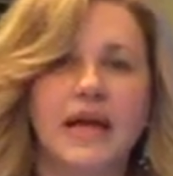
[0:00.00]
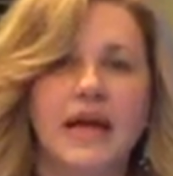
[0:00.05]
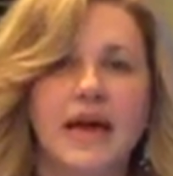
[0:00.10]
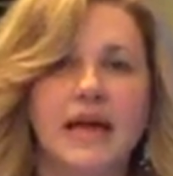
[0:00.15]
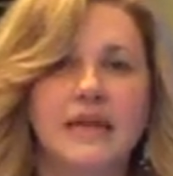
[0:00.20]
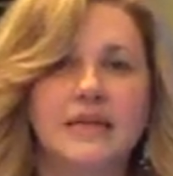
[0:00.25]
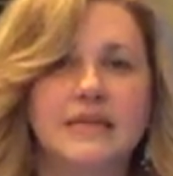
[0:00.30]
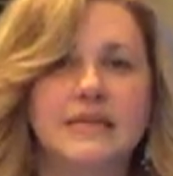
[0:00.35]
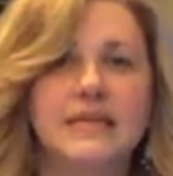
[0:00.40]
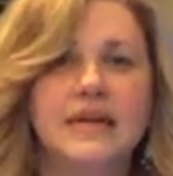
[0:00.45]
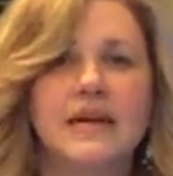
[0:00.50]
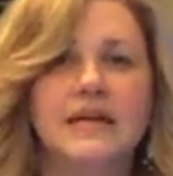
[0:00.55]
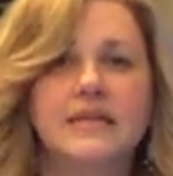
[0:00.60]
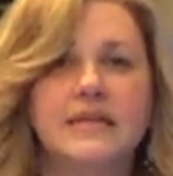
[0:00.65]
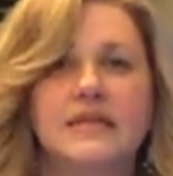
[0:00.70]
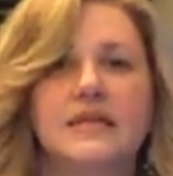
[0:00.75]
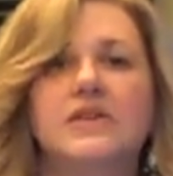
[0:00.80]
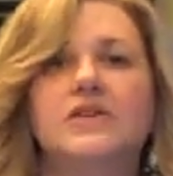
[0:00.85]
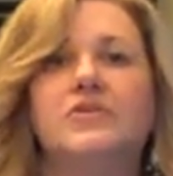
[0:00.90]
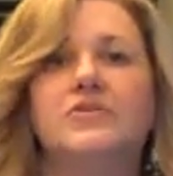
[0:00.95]
And it's the
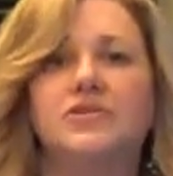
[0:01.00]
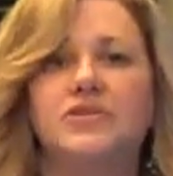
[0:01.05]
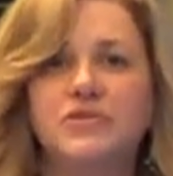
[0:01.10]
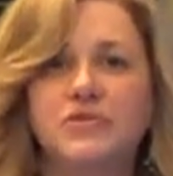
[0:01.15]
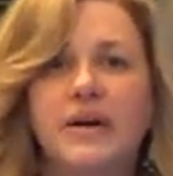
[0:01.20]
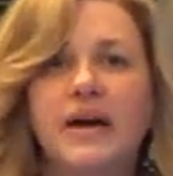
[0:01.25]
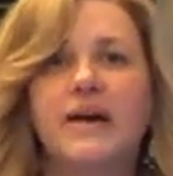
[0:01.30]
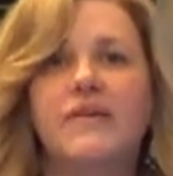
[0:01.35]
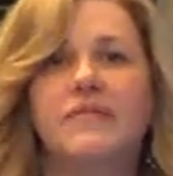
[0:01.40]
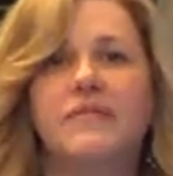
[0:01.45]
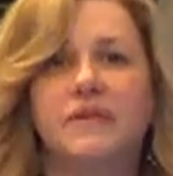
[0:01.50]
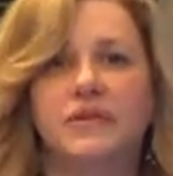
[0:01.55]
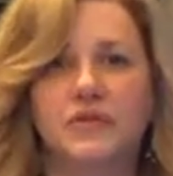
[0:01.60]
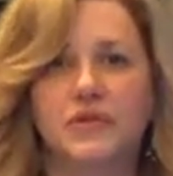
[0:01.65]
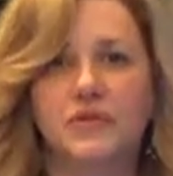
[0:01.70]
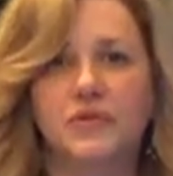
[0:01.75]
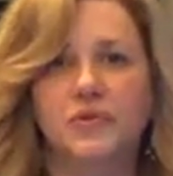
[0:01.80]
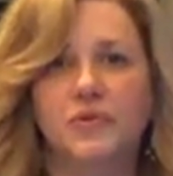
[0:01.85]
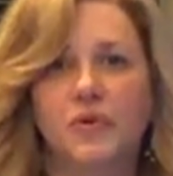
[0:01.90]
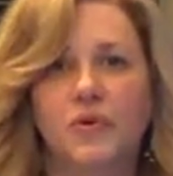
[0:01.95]
idea that you do have
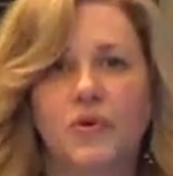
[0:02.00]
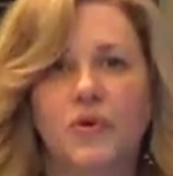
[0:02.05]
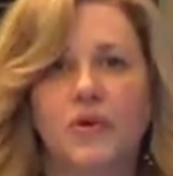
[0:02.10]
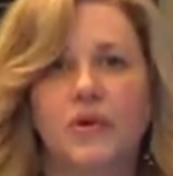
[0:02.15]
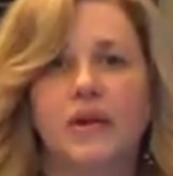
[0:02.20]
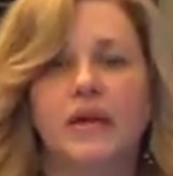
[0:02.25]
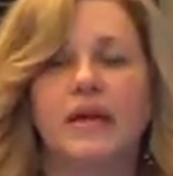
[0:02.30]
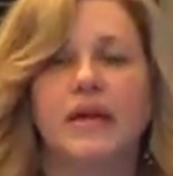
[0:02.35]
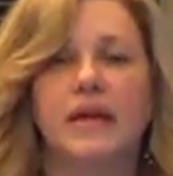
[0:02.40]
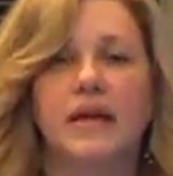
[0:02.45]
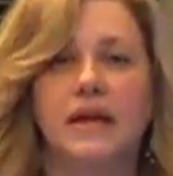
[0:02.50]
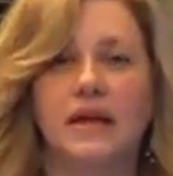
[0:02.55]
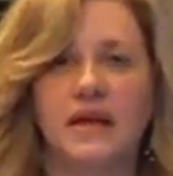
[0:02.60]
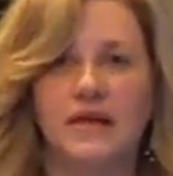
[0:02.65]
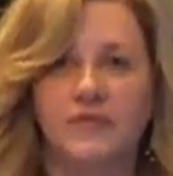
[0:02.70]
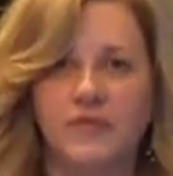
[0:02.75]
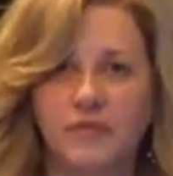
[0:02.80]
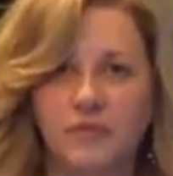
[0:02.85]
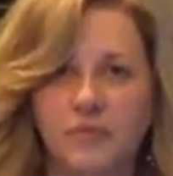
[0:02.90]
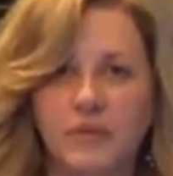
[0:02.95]
control,
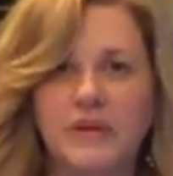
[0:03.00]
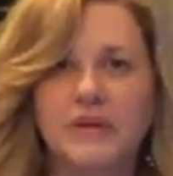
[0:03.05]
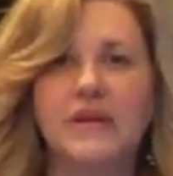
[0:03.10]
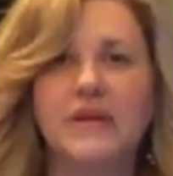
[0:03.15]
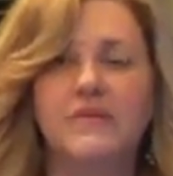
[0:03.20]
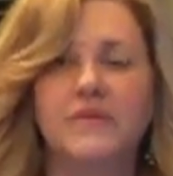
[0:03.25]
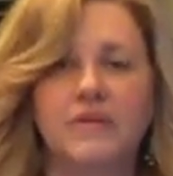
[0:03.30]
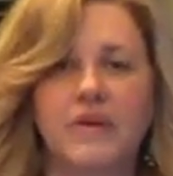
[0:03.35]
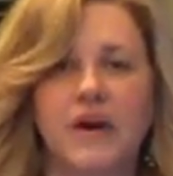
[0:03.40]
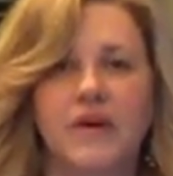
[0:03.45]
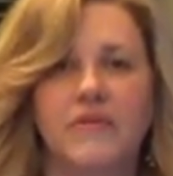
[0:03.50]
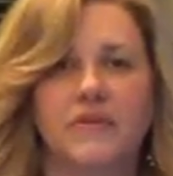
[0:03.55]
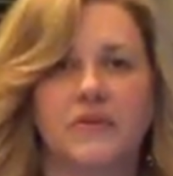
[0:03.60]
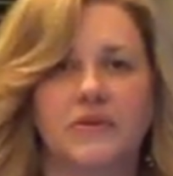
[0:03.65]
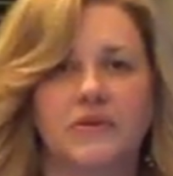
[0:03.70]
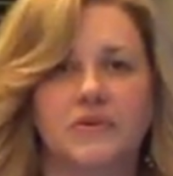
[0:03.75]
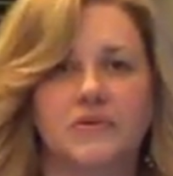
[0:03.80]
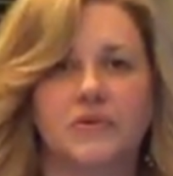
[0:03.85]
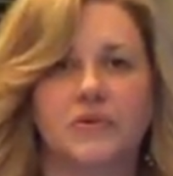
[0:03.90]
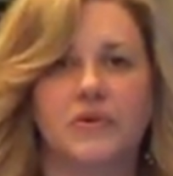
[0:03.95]
if you believe you have
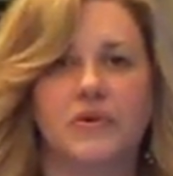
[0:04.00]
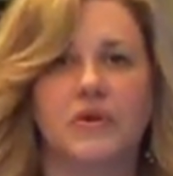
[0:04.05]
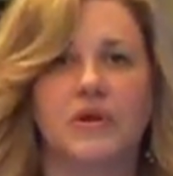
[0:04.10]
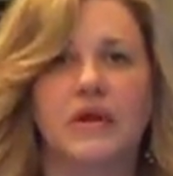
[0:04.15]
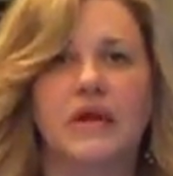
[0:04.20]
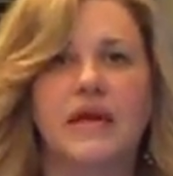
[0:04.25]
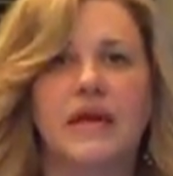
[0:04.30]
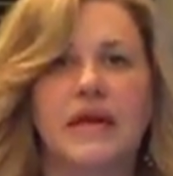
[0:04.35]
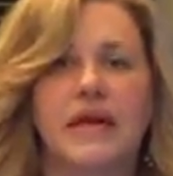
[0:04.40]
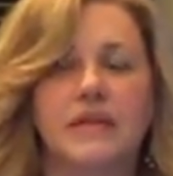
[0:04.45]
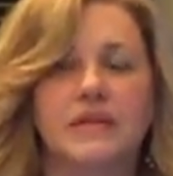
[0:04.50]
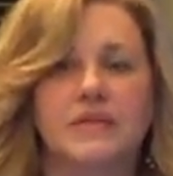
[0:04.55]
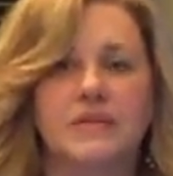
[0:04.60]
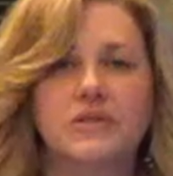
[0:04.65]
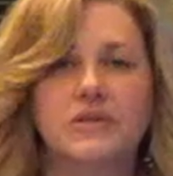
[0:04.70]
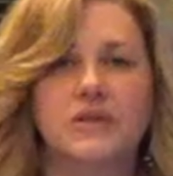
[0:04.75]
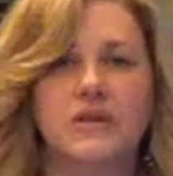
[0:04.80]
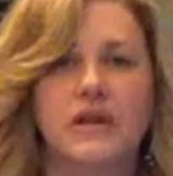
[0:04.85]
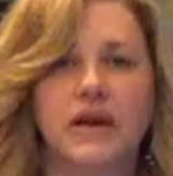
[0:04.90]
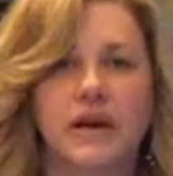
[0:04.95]
control, in
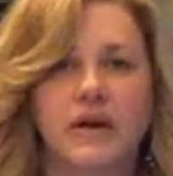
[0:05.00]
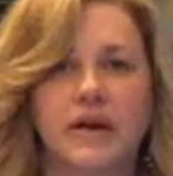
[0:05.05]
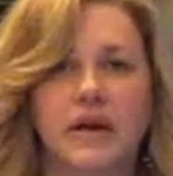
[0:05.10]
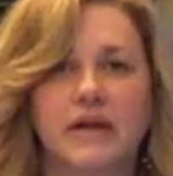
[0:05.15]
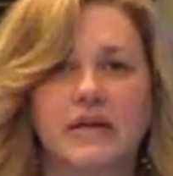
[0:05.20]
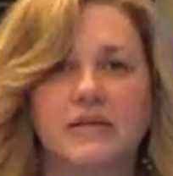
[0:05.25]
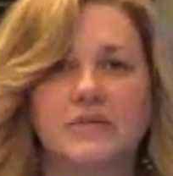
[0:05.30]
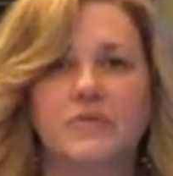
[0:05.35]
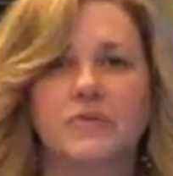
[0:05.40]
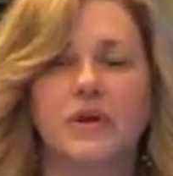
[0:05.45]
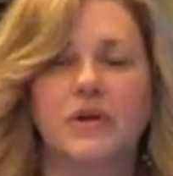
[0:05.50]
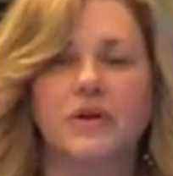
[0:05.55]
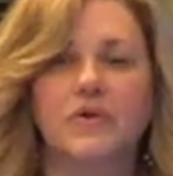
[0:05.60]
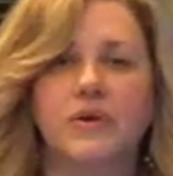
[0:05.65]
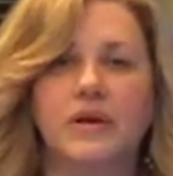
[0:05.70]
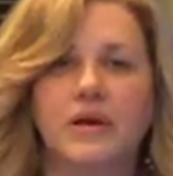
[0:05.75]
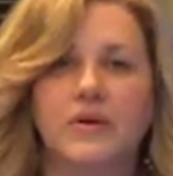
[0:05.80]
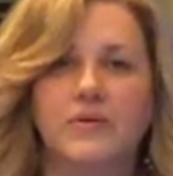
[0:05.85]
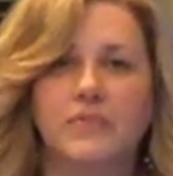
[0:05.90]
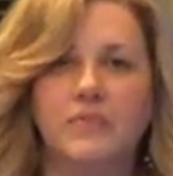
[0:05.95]
certain areas where you
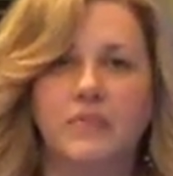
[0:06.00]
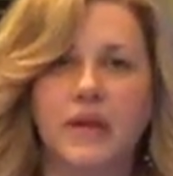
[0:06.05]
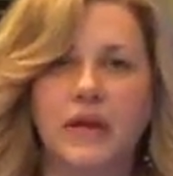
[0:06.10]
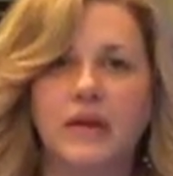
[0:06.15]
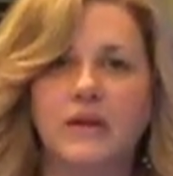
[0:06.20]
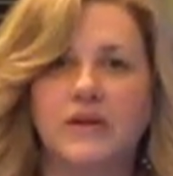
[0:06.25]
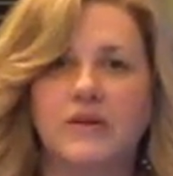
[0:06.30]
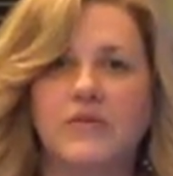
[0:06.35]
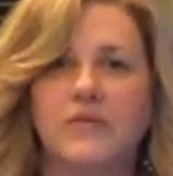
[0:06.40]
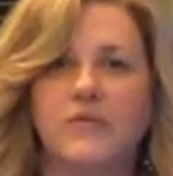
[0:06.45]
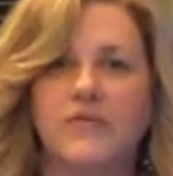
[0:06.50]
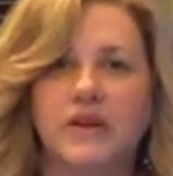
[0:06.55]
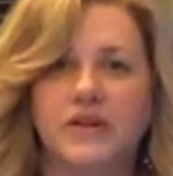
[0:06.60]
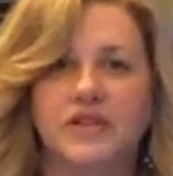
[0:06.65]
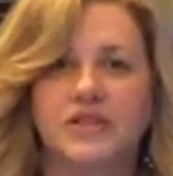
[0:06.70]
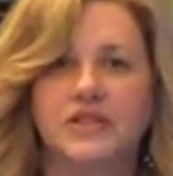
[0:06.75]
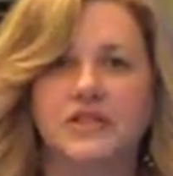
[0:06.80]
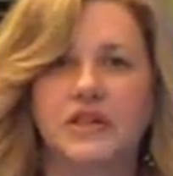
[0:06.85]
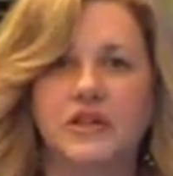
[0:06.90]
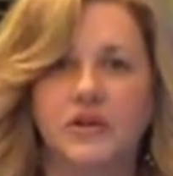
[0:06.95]
can meet
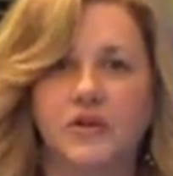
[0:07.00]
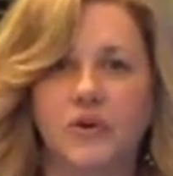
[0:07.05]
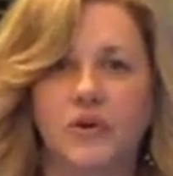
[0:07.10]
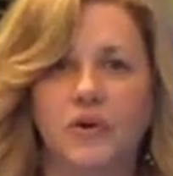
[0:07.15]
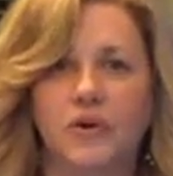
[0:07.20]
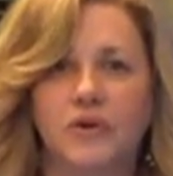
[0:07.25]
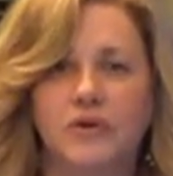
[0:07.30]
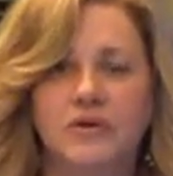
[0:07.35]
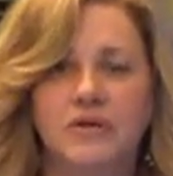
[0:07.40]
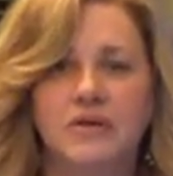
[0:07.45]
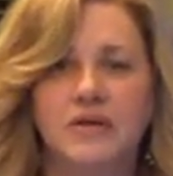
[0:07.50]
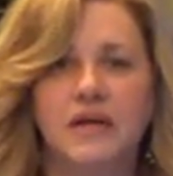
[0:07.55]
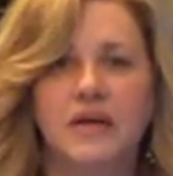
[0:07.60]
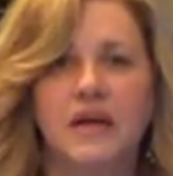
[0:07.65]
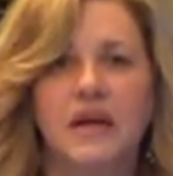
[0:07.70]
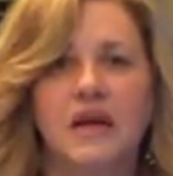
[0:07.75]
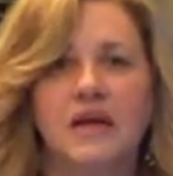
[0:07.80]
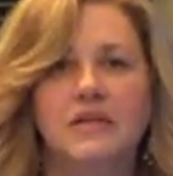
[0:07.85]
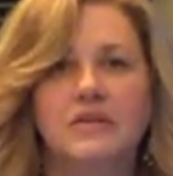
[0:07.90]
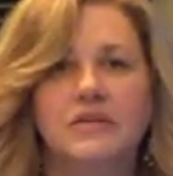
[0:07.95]
vision and goals.
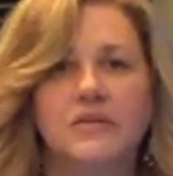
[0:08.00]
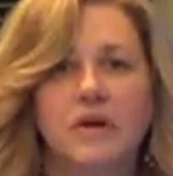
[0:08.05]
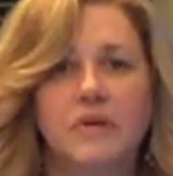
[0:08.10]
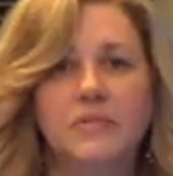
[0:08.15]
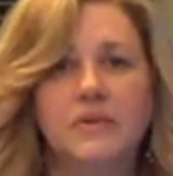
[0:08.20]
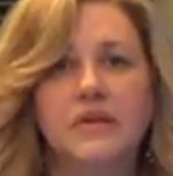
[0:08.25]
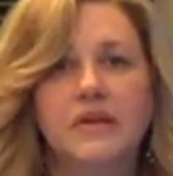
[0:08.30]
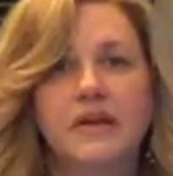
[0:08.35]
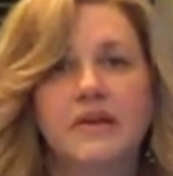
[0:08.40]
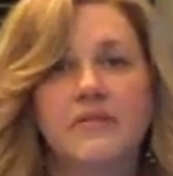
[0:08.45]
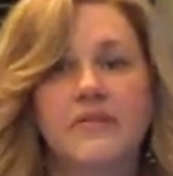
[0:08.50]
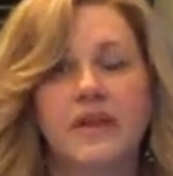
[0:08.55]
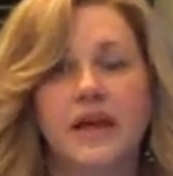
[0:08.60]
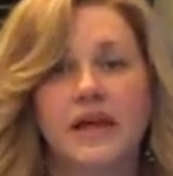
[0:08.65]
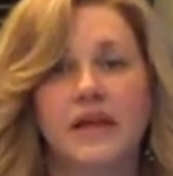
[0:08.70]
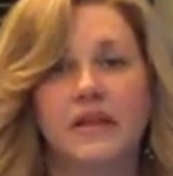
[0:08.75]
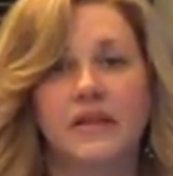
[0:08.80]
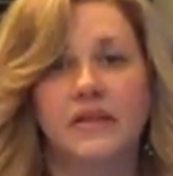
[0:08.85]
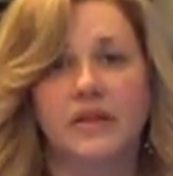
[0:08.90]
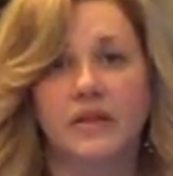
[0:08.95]
So I believe
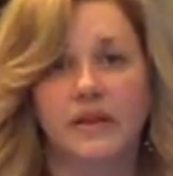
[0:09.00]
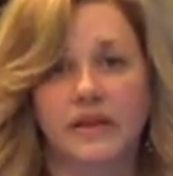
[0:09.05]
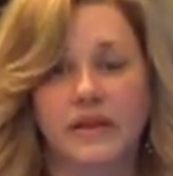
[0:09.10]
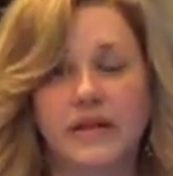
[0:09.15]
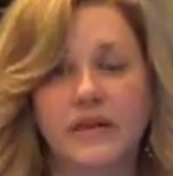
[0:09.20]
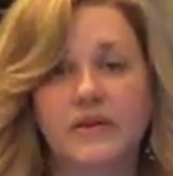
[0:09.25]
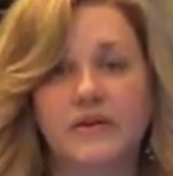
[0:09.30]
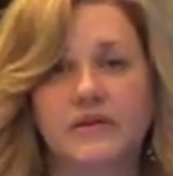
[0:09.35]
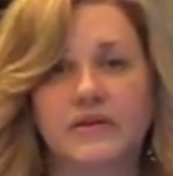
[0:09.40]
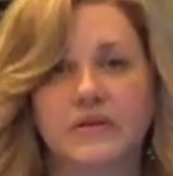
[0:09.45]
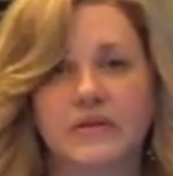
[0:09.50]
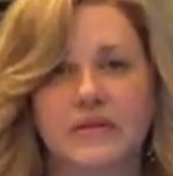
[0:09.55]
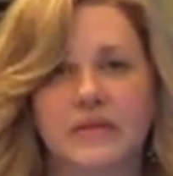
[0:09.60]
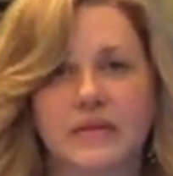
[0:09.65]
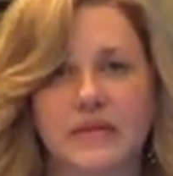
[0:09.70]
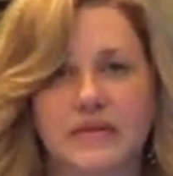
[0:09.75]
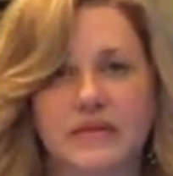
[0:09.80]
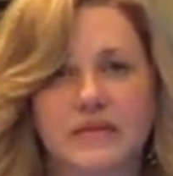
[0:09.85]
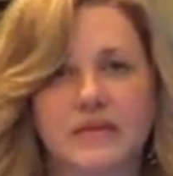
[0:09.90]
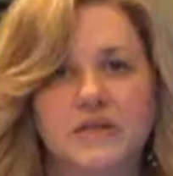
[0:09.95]
that the leaders
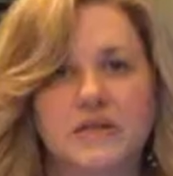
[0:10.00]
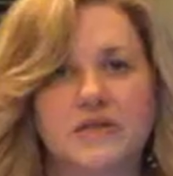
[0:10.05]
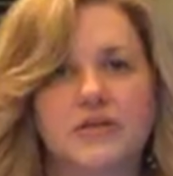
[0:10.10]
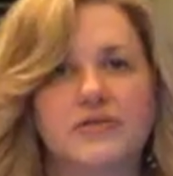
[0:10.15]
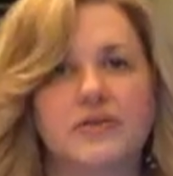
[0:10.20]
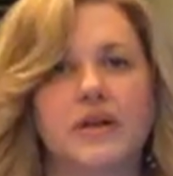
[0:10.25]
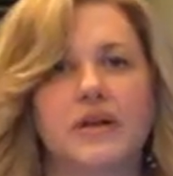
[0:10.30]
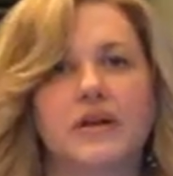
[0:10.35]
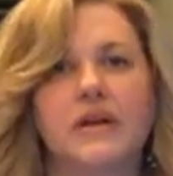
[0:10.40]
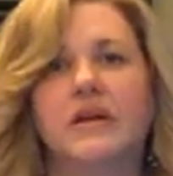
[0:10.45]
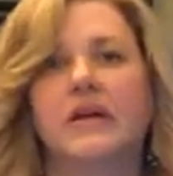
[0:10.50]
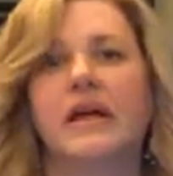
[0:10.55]
in this industry,